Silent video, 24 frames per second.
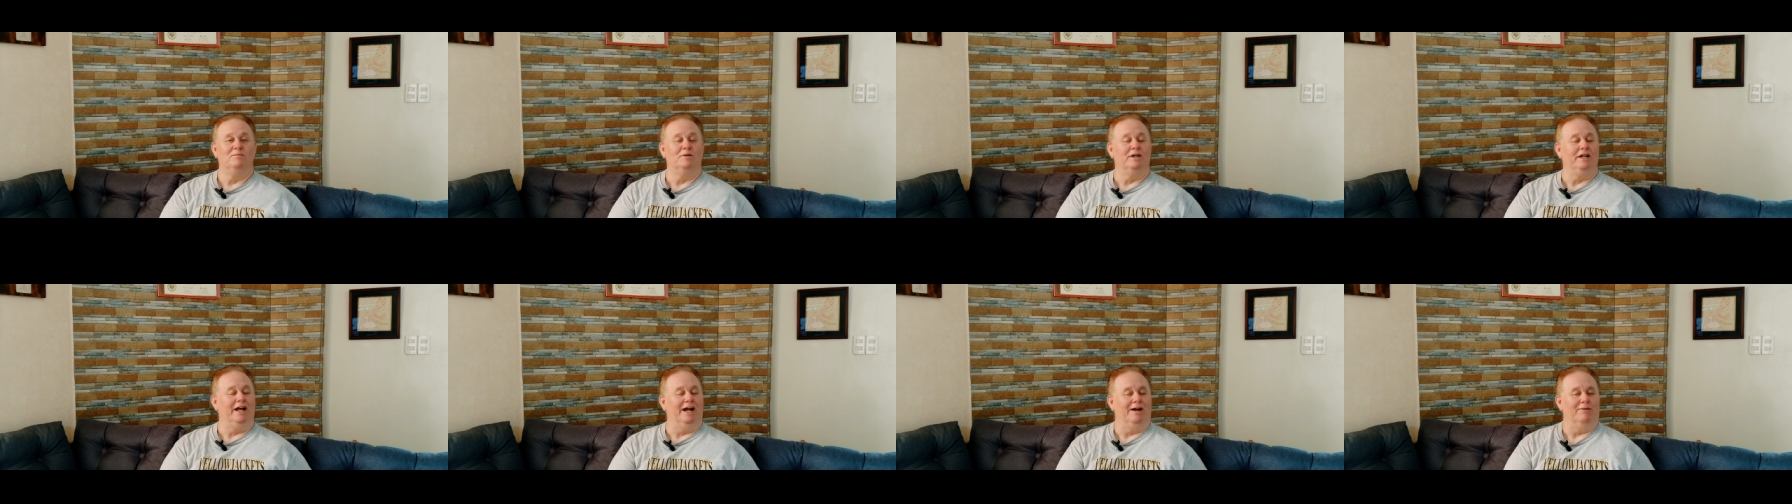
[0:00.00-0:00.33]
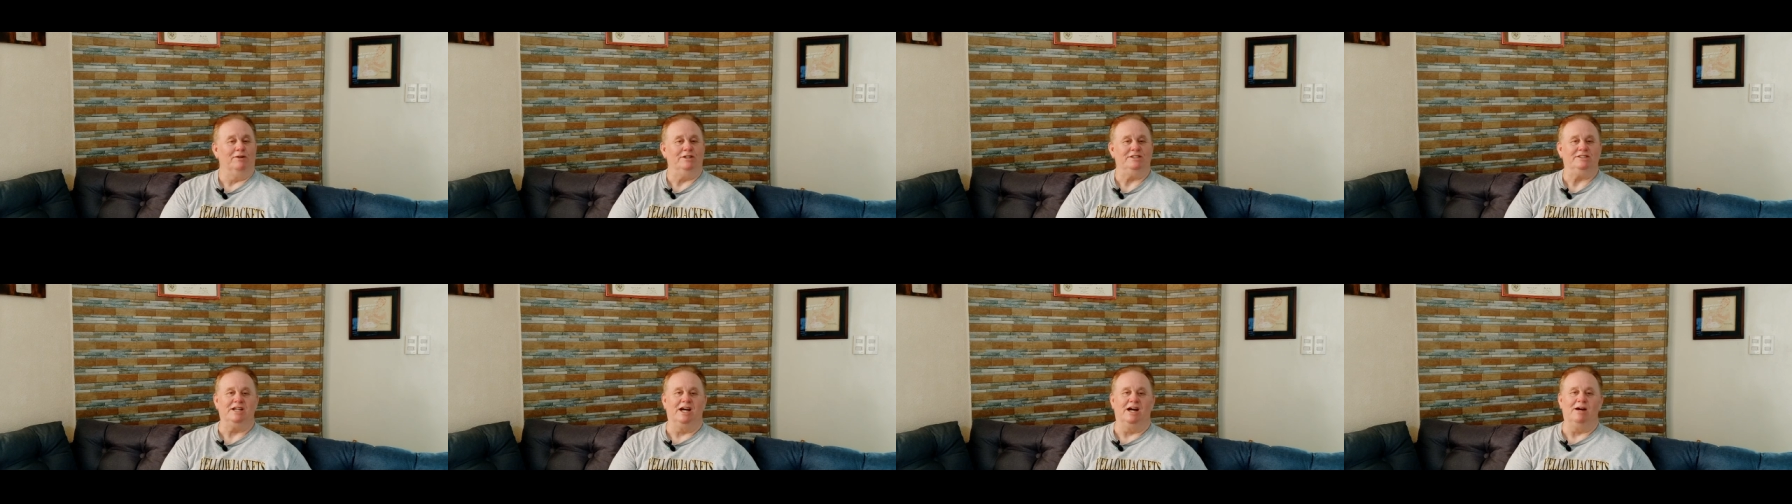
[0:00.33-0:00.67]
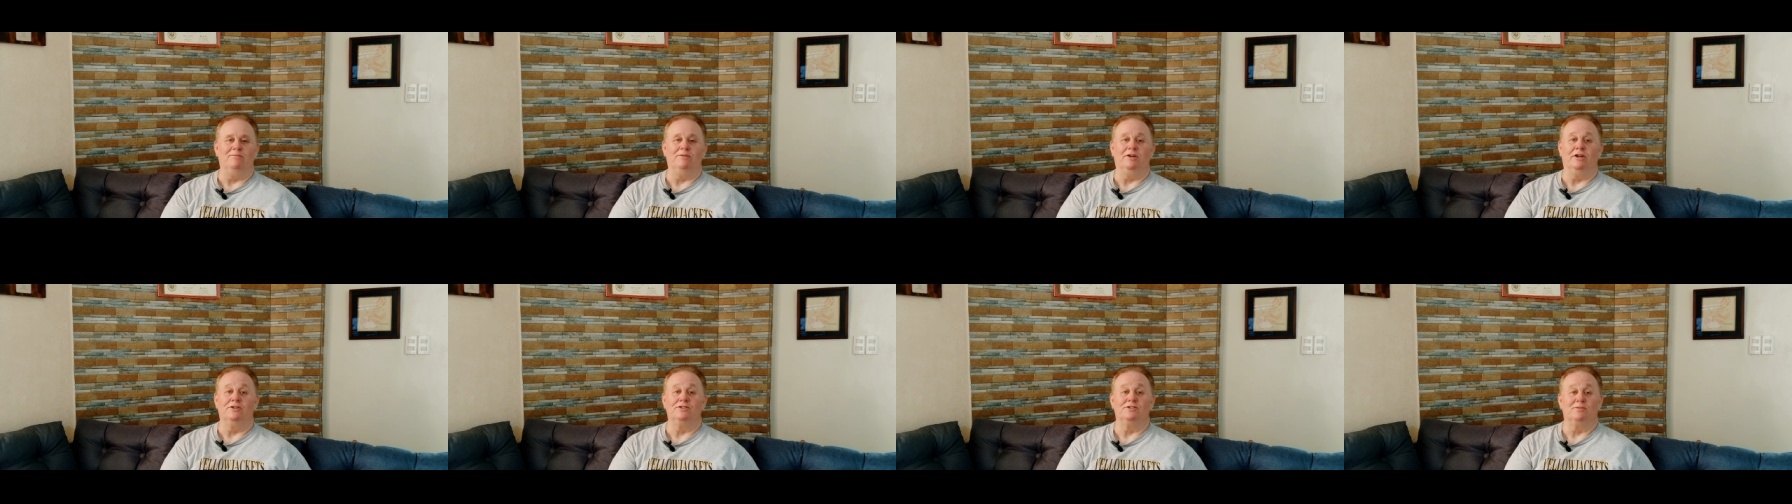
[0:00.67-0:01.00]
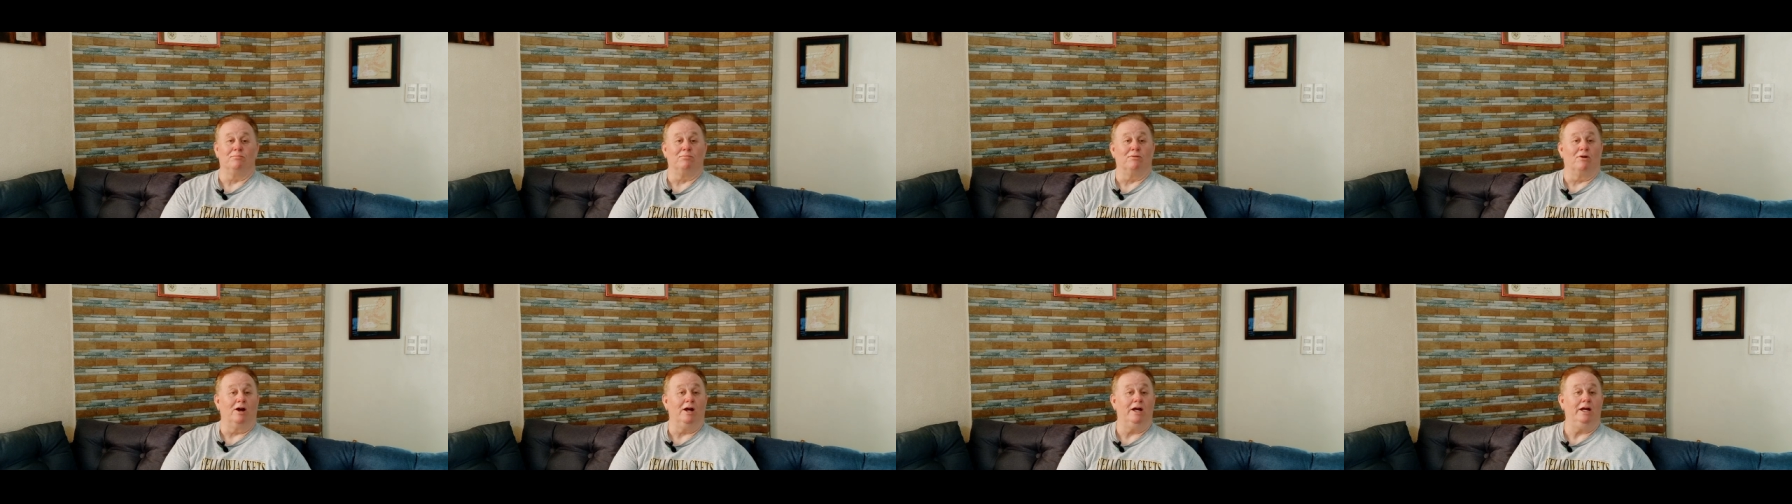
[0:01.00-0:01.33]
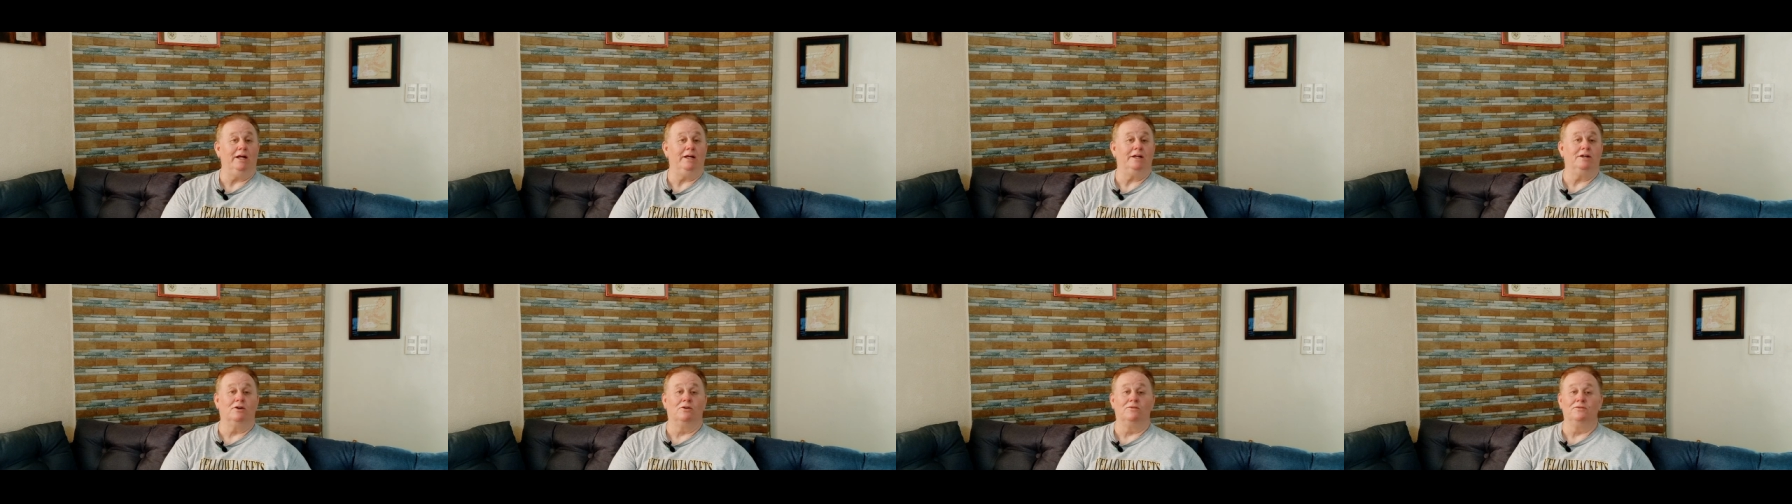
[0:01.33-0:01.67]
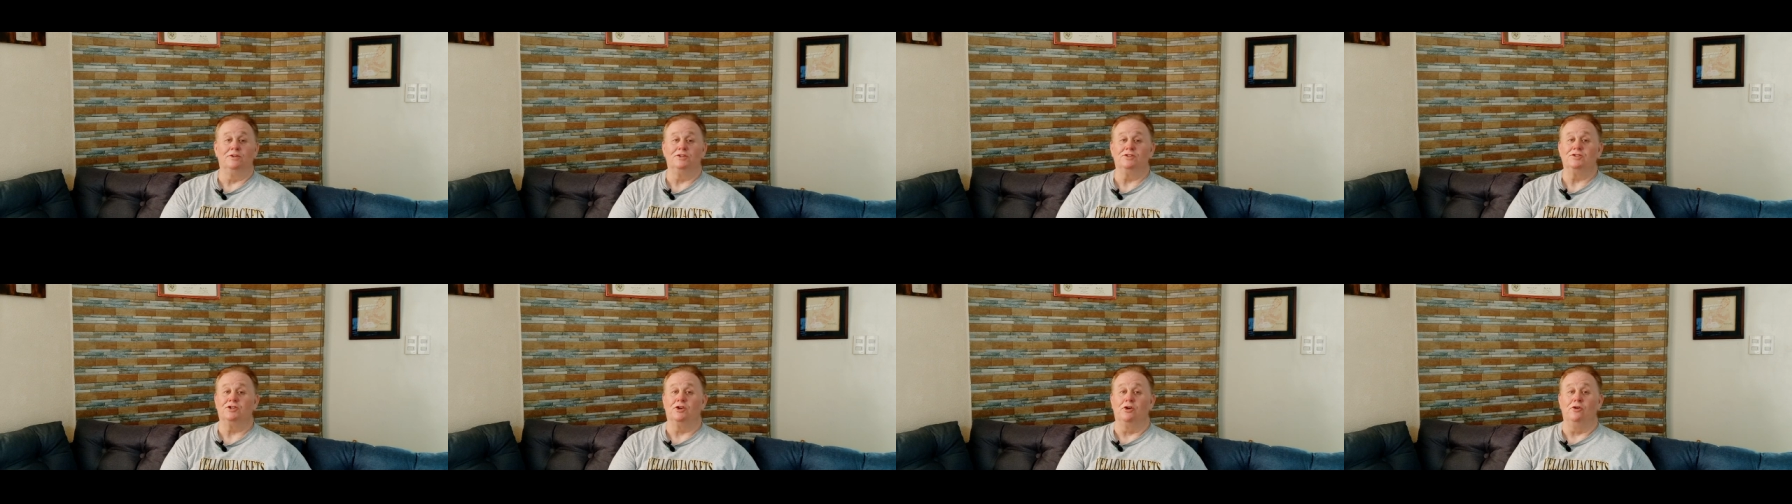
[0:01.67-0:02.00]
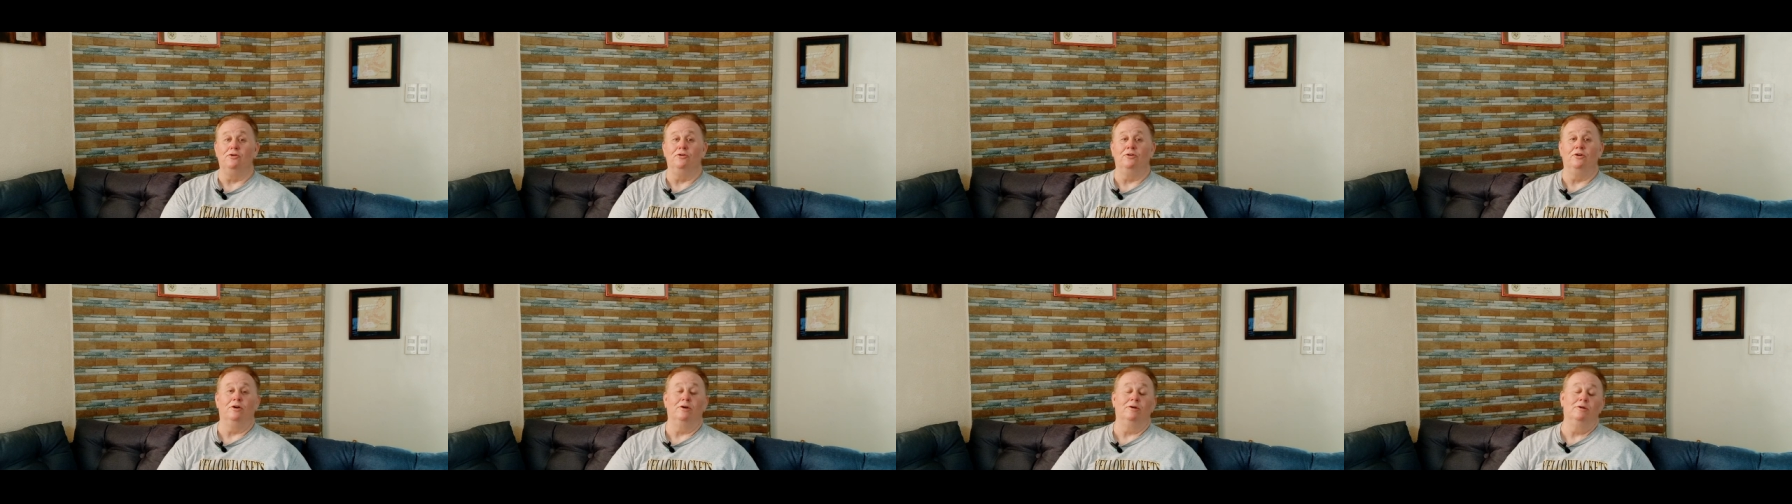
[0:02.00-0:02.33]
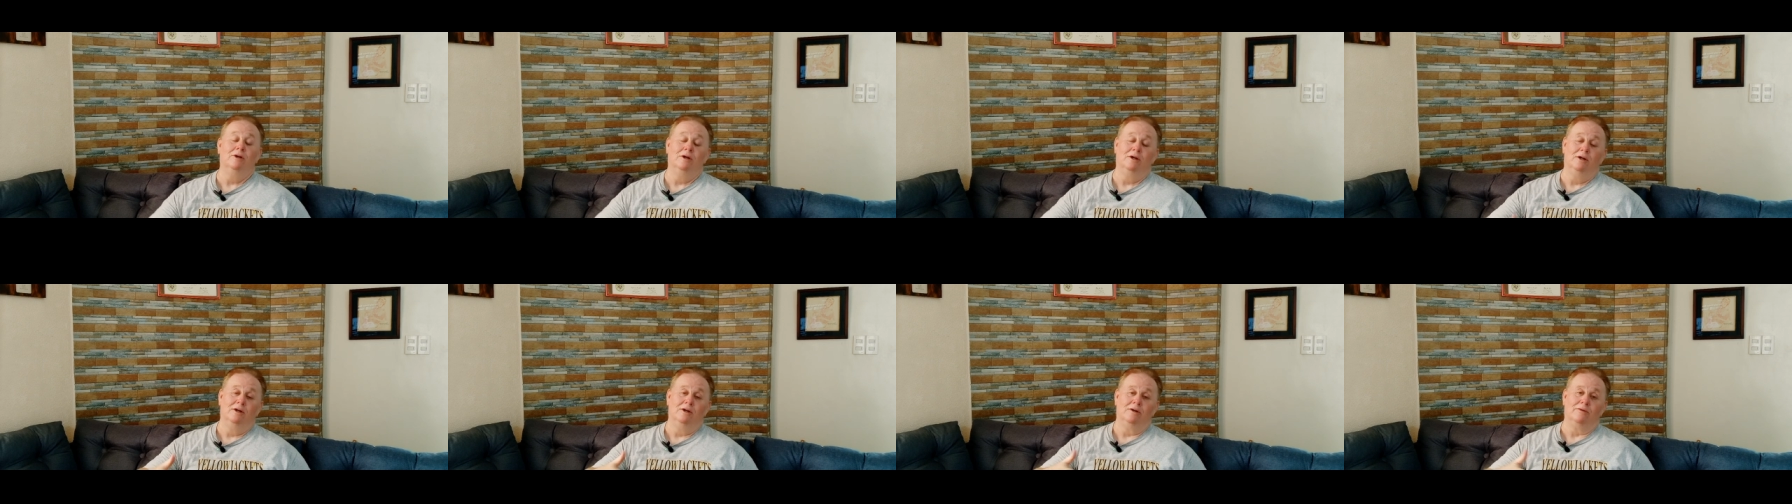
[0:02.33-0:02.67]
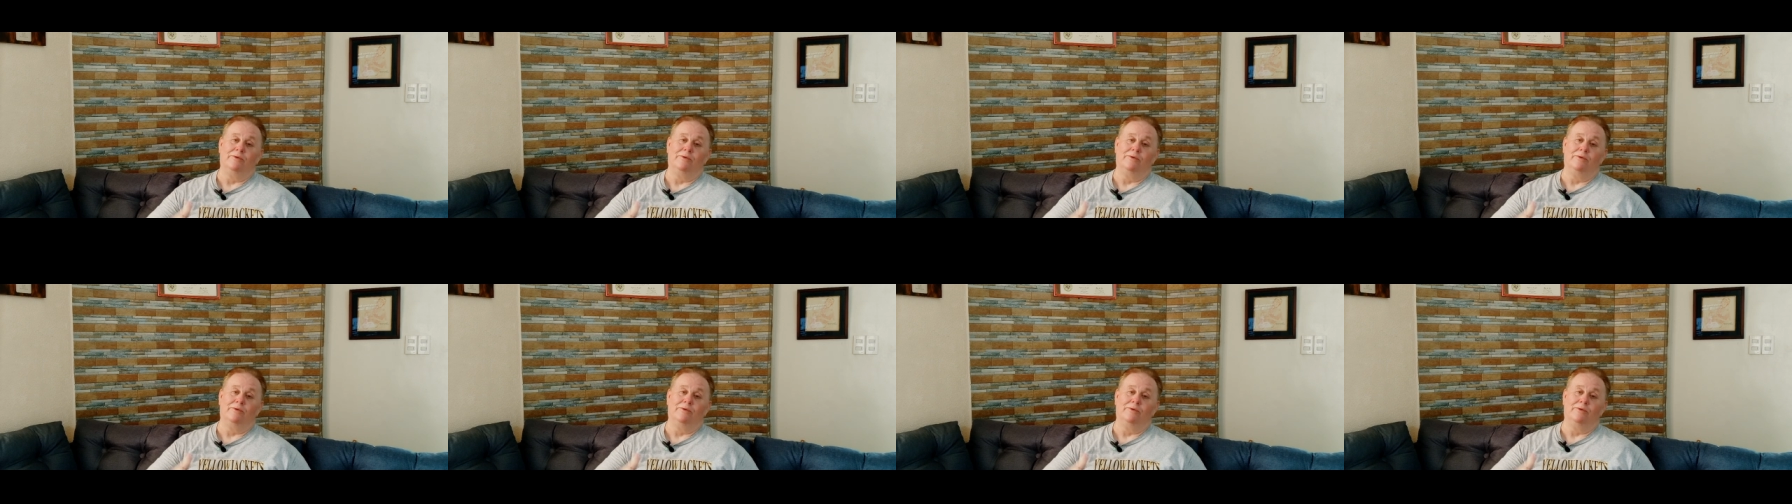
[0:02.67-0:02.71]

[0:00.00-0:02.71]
But every time there's a break on the scooter,